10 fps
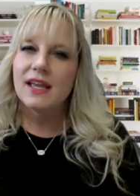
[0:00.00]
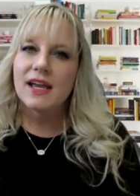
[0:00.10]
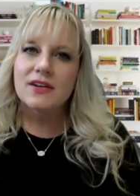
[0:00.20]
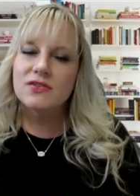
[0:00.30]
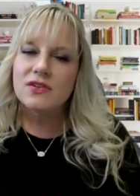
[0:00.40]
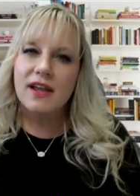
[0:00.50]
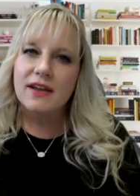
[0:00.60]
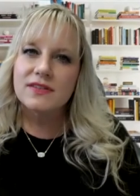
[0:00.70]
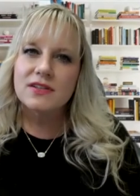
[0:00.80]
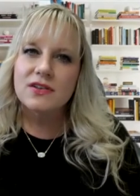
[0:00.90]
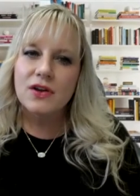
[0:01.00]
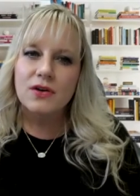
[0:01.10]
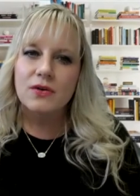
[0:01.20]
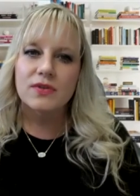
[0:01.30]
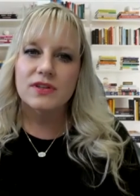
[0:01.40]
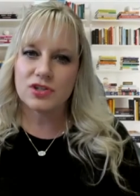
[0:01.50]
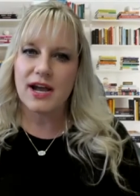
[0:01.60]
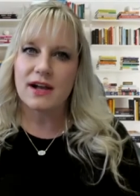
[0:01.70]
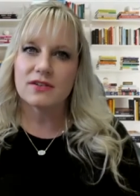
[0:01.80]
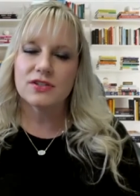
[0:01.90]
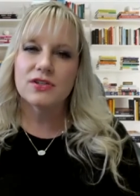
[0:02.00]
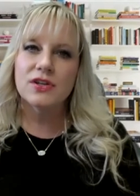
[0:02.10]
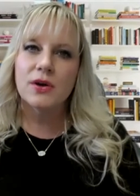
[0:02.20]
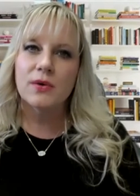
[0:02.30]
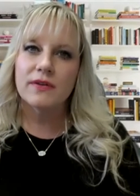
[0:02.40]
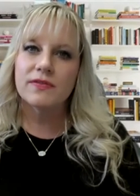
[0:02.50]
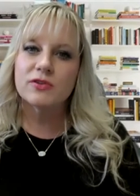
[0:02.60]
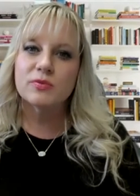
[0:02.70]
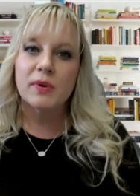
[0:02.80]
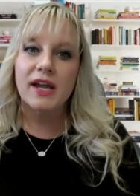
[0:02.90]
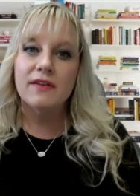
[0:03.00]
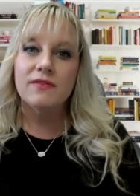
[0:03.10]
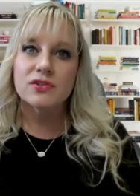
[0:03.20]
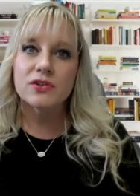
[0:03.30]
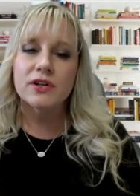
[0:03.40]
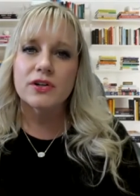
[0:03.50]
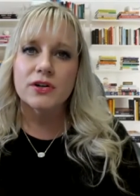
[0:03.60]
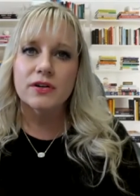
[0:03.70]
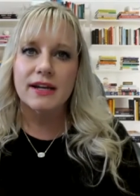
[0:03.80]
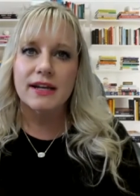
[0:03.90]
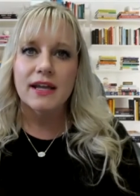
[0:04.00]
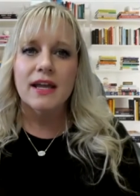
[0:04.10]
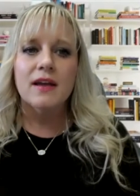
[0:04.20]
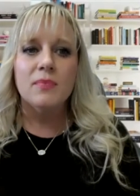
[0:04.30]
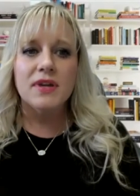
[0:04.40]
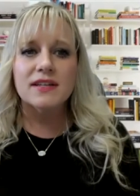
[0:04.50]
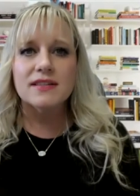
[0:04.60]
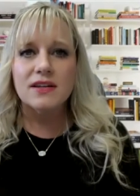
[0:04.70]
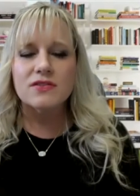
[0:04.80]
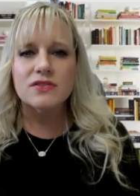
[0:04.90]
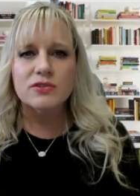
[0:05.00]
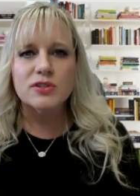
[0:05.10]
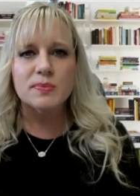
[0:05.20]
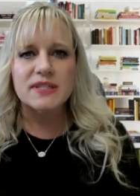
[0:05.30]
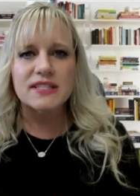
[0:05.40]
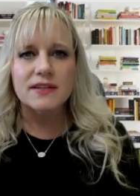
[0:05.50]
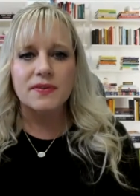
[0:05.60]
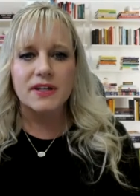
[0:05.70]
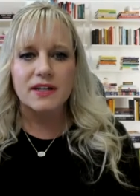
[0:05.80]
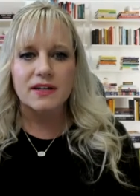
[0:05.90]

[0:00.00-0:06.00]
I do not have to know the child to know if those behaviors are occurring because they are so specific.